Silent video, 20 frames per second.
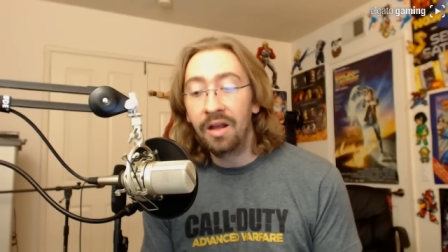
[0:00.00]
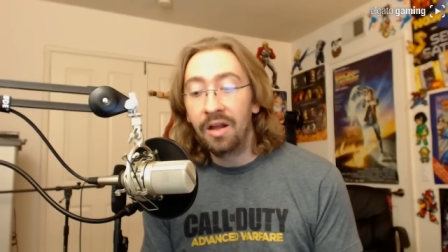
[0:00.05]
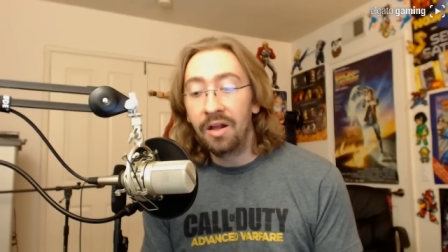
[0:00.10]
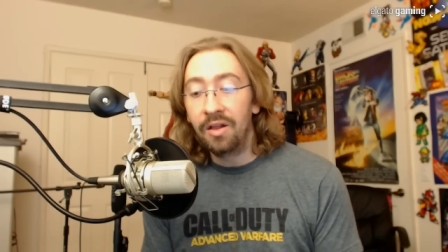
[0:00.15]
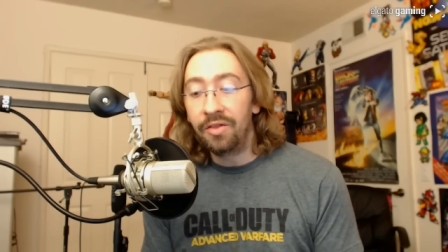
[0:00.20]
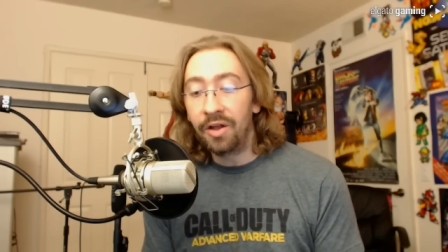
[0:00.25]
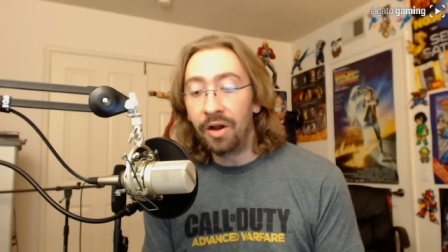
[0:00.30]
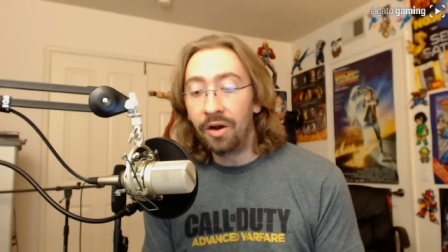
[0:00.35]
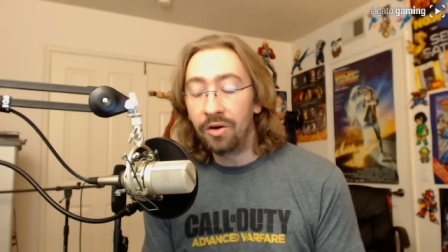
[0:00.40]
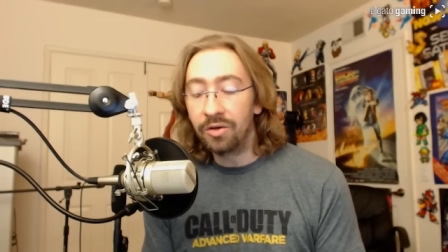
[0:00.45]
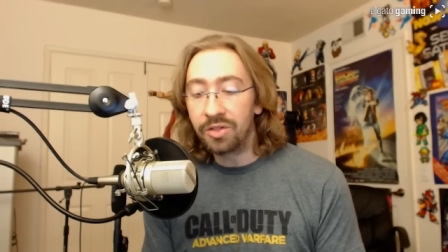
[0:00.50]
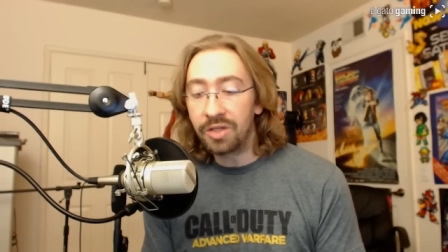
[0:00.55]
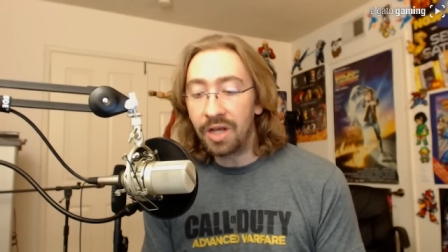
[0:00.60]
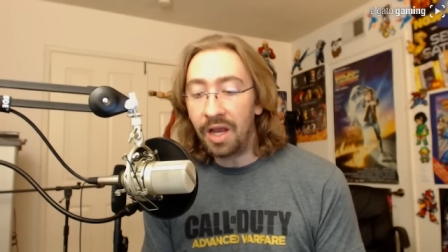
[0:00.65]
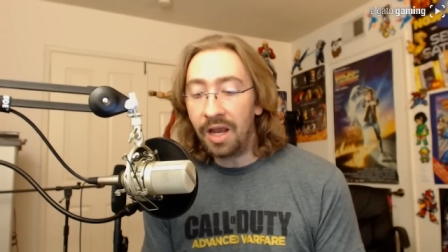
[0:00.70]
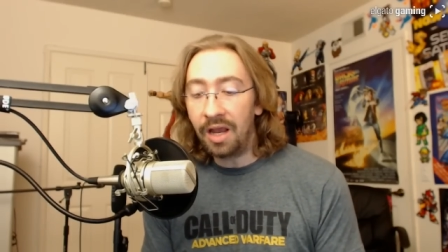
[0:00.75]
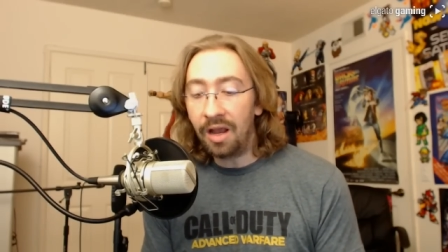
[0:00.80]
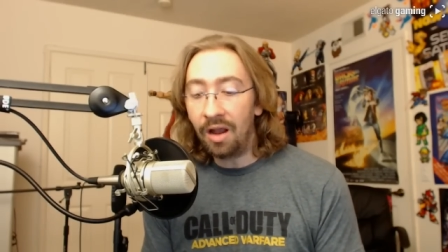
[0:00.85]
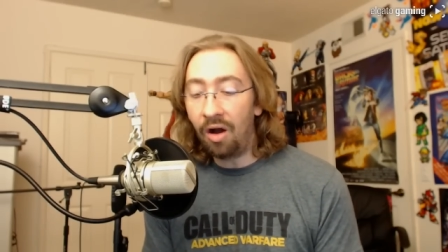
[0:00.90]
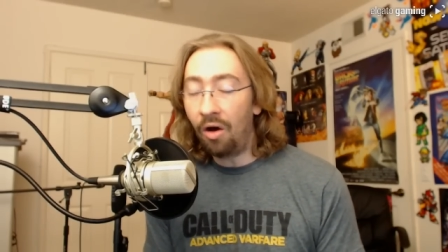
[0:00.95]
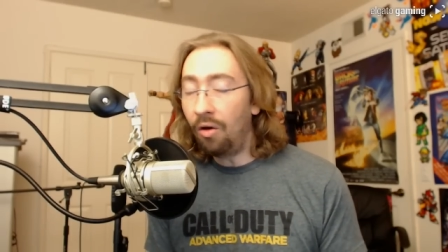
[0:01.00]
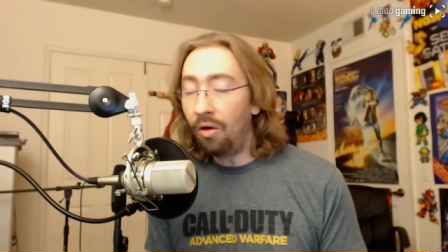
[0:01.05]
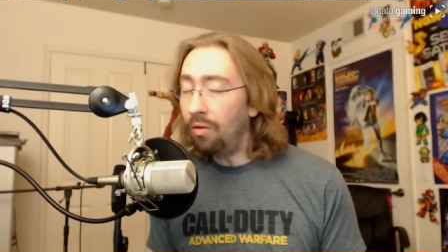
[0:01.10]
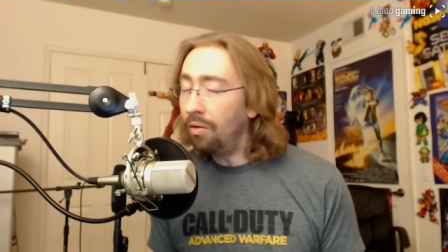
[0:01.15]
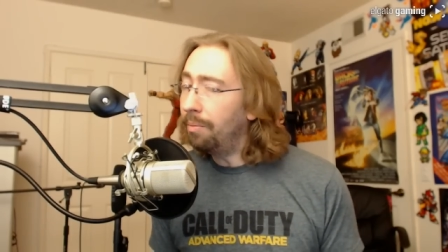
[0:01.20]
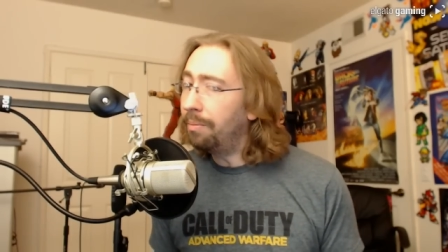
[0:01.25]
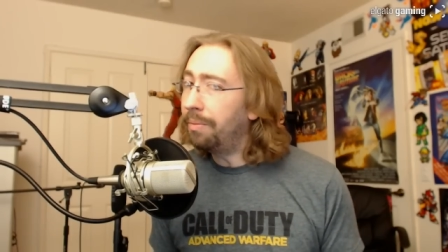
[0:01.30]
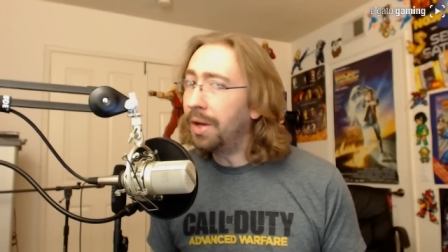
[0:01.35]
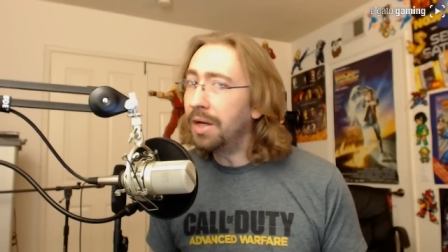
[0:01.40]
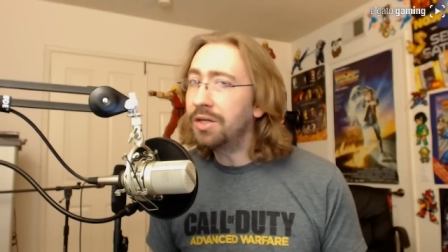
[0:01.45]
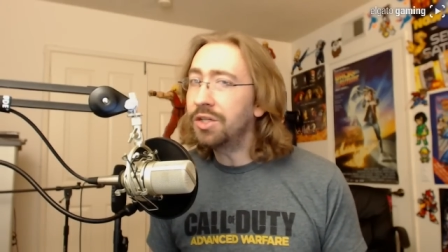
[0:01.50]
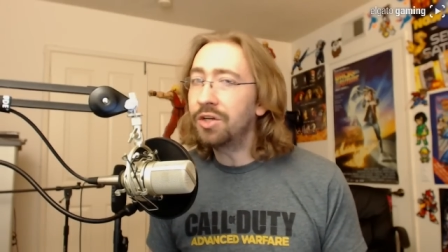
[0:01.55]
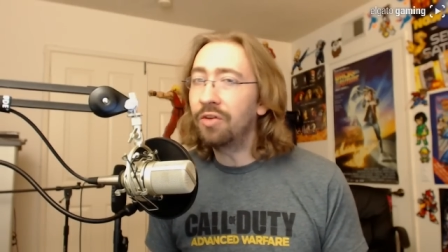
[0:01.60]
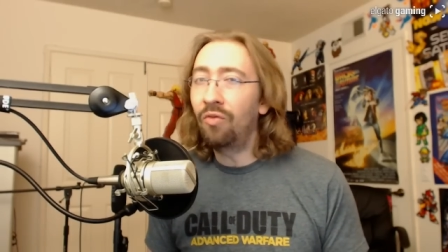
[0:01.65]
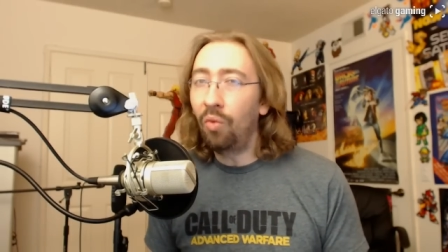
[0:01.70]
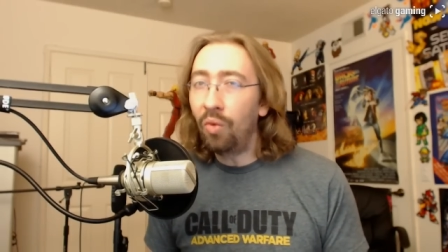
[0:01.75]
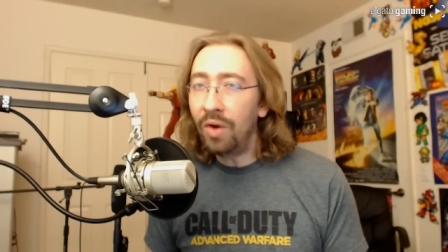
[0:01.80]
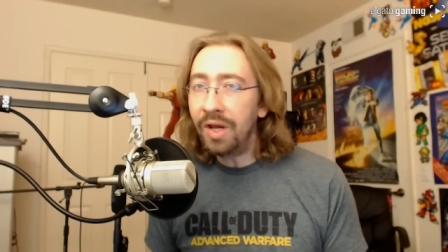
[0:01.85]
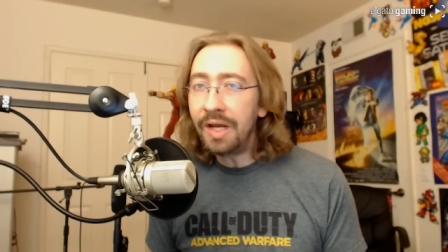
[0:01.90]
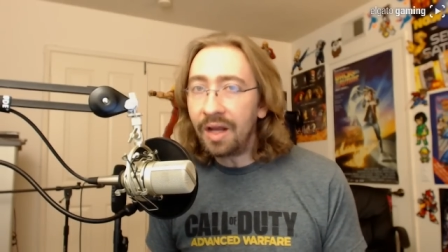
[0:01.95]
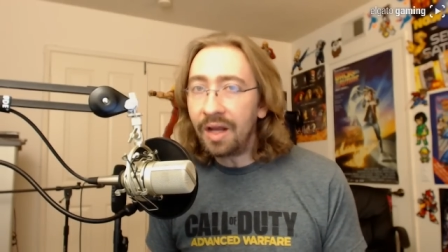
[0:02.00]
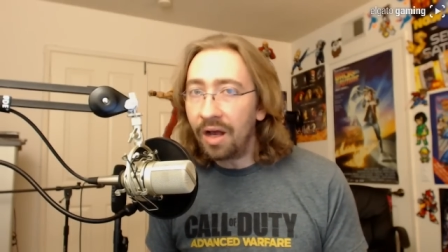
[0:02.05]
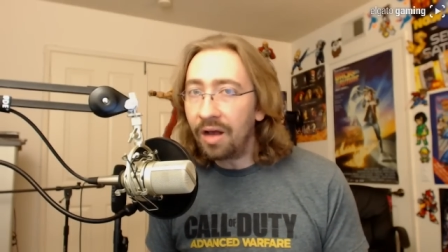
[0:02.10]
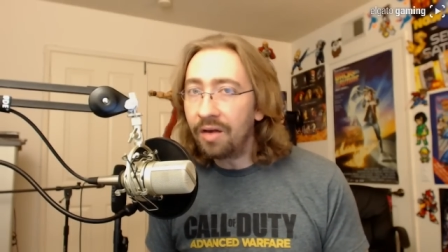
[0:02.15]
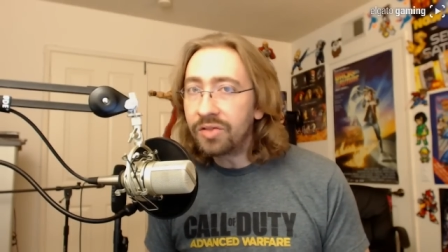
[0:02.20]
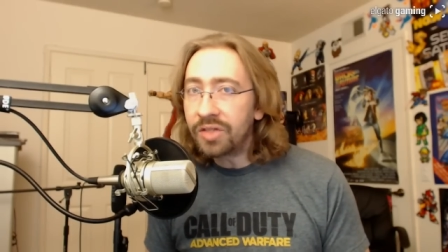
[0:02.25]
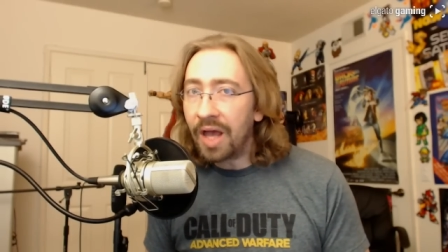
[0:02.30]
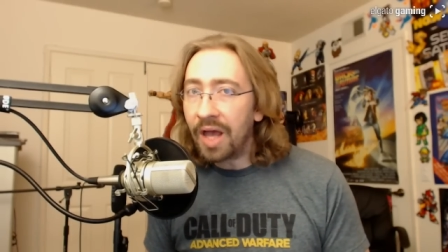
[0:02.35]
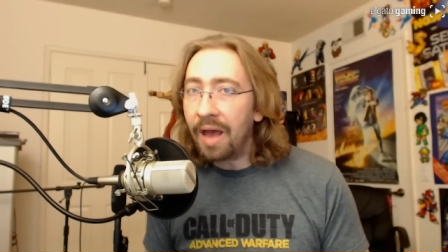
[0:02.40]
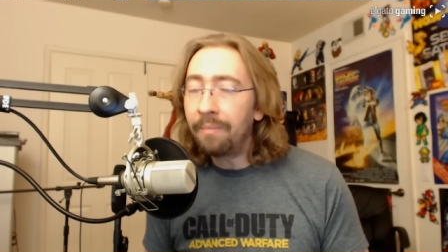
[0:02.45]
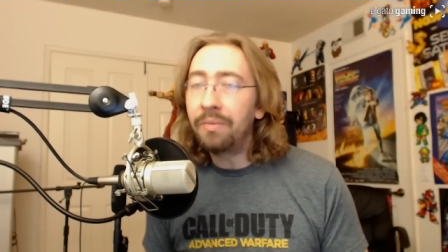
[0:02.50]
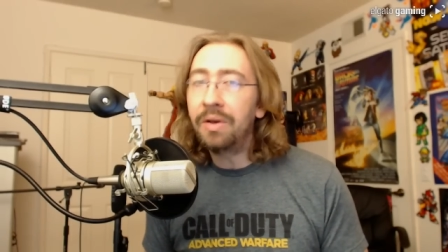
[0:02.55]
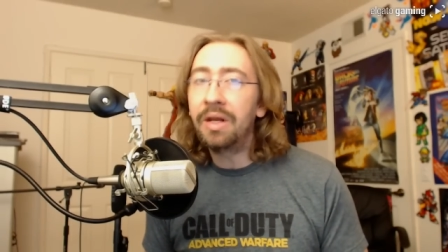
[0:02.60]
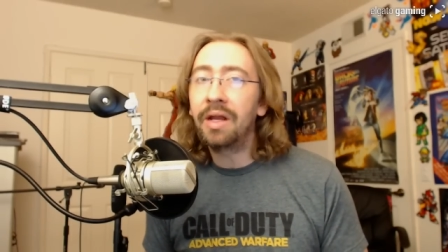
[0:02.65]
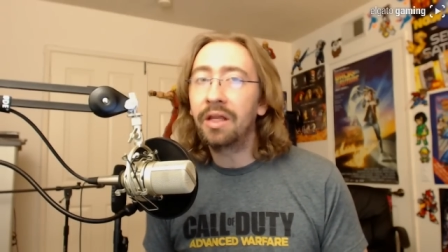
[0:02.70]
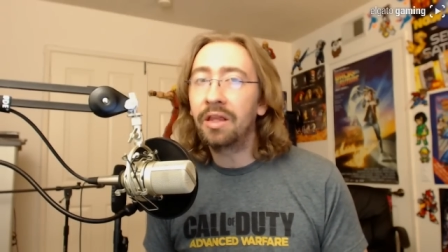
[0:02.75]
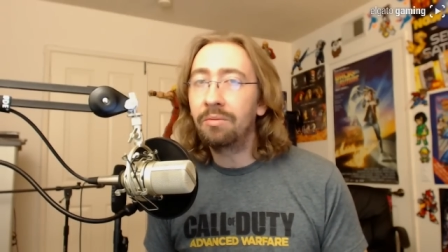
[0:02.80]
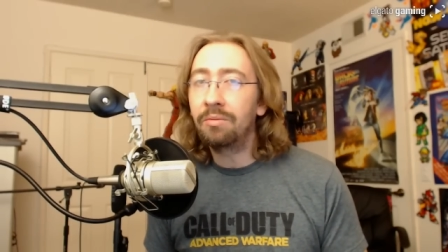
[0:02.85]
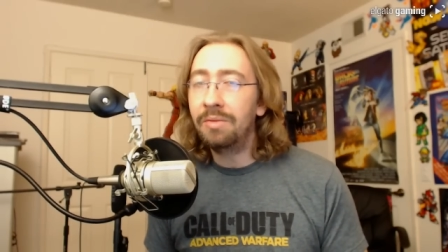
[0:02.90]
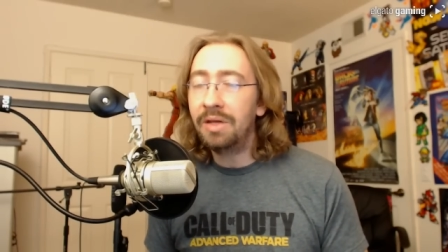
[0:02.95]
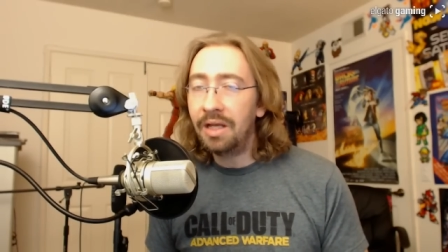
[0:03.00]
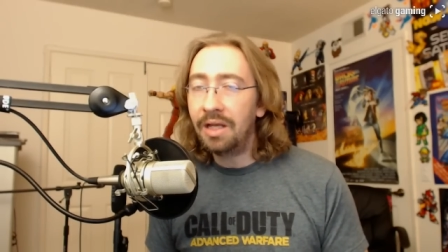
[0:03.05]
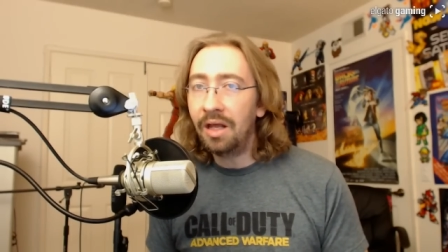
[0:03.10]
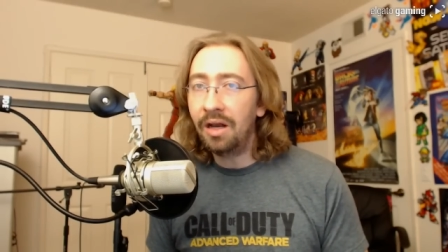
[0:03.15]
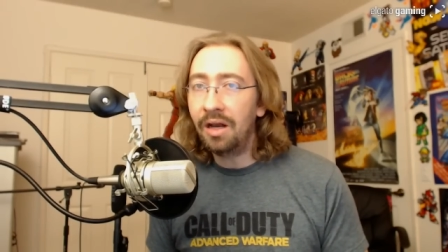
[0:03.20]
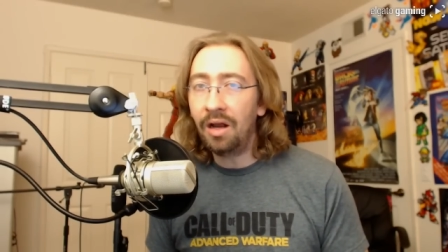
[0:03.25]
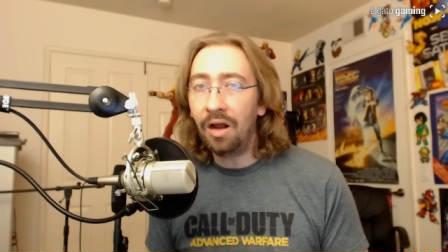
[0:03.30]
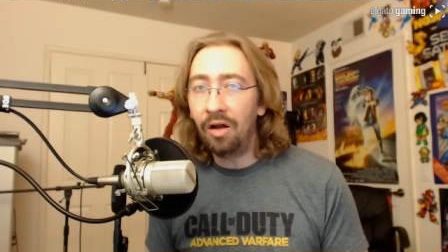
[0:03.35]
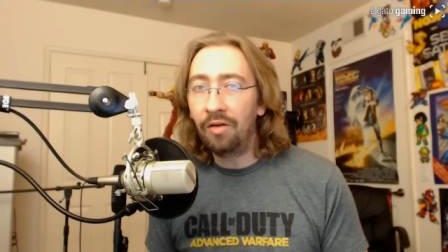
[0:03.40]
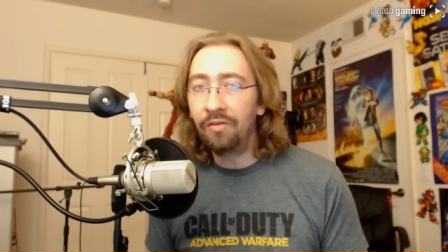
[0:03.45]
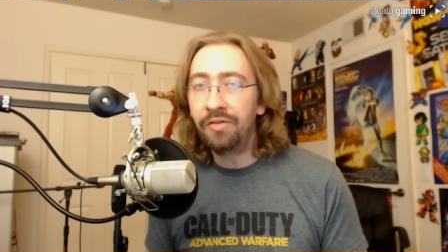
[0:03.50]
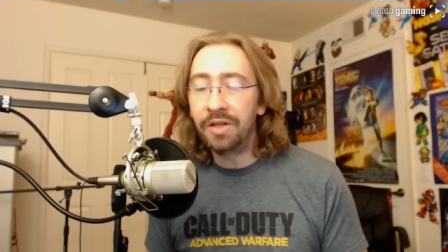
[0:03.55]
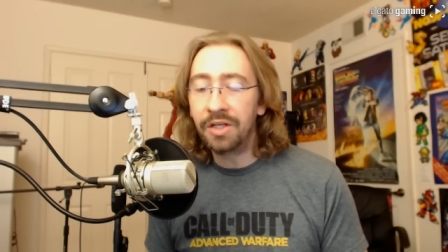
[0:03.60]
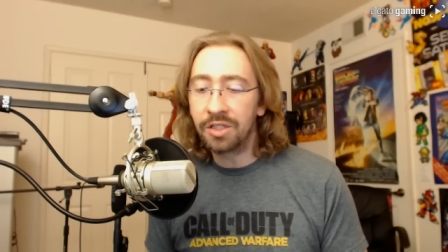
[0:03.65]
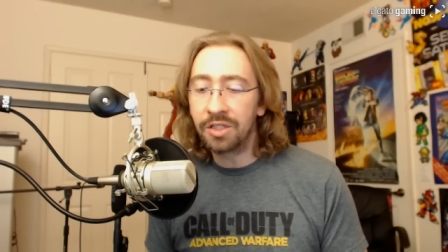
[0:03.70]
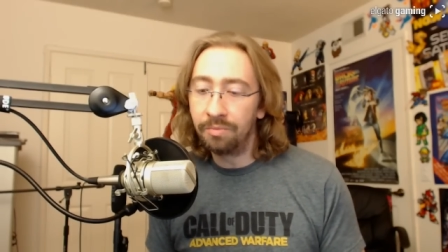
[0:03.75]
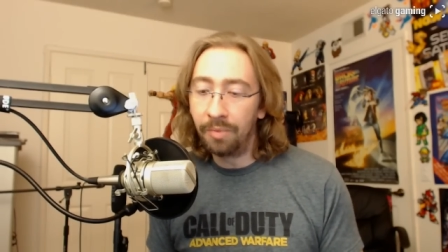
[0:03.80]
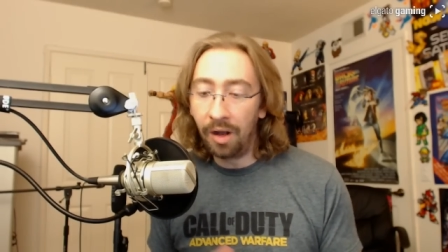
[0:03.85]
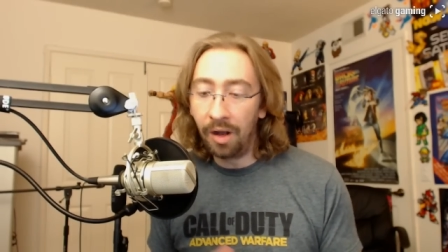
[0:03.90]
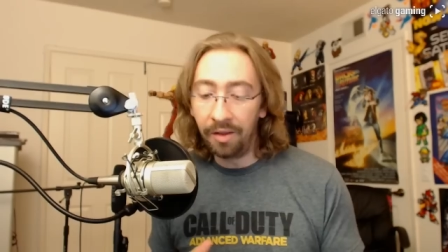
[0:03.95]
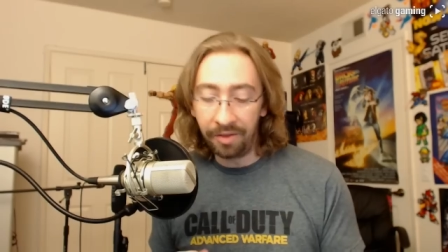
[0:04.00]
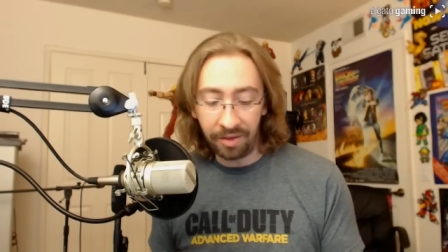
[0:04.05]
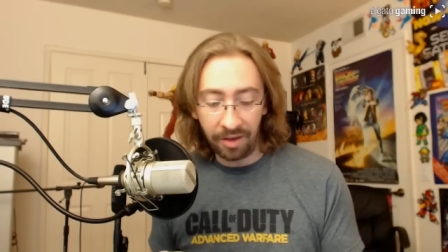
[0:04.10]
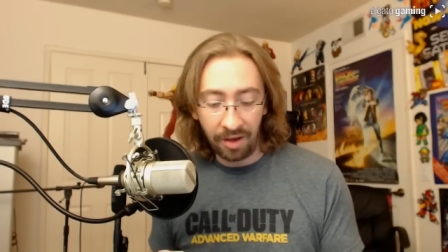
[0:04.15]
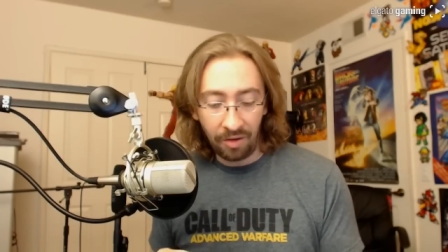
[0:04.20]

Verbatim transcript: There's a whole bunch of week ofs happening at the beginning of this month.